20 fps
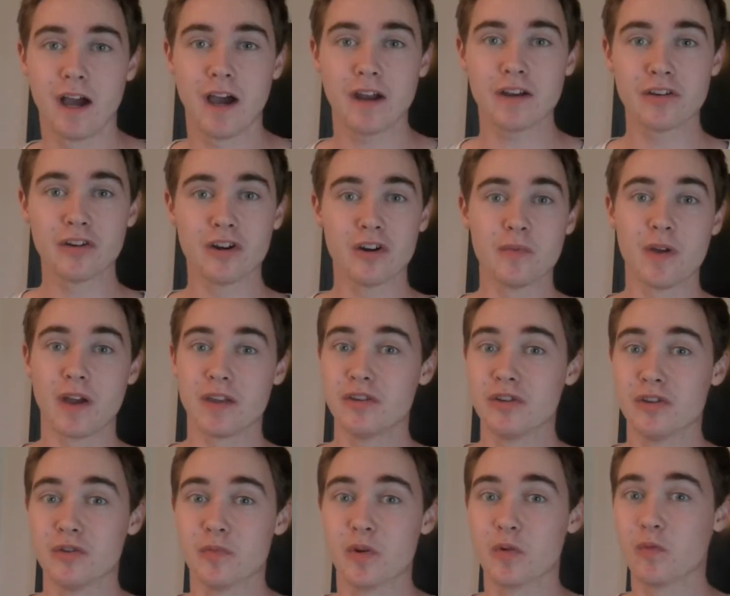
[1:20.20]
I don't know about
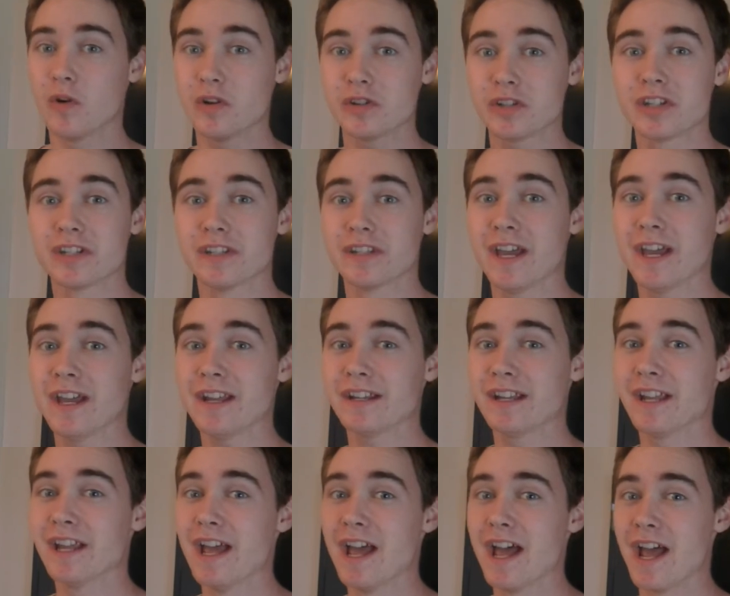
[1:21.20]
you, but watching
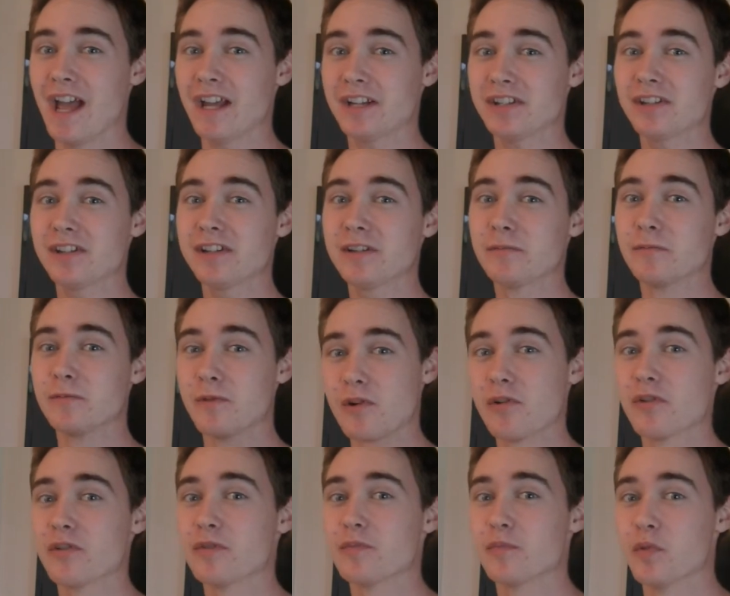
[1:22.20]
that actually
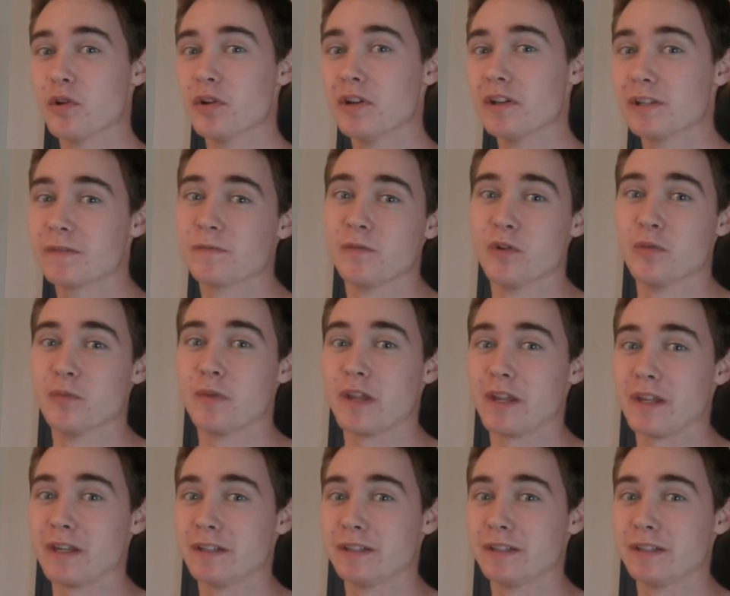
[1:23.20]
ruined booties for me.